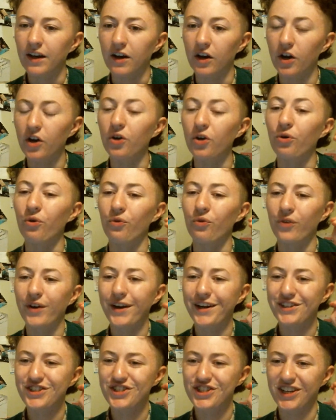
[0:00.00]
Oh,
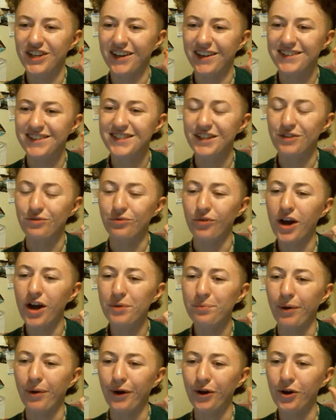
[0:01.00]
Rach said
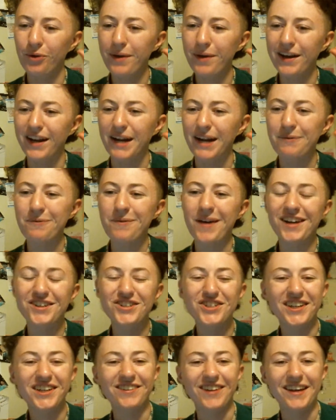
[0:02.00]
Ron Perlman, and I'm
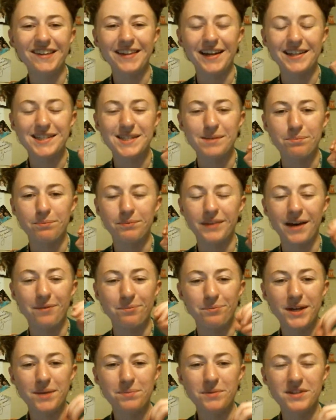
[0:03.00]
imagining it like that
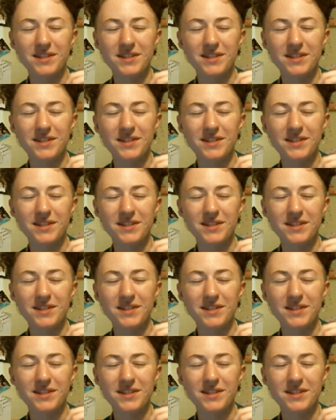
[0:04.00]
meme.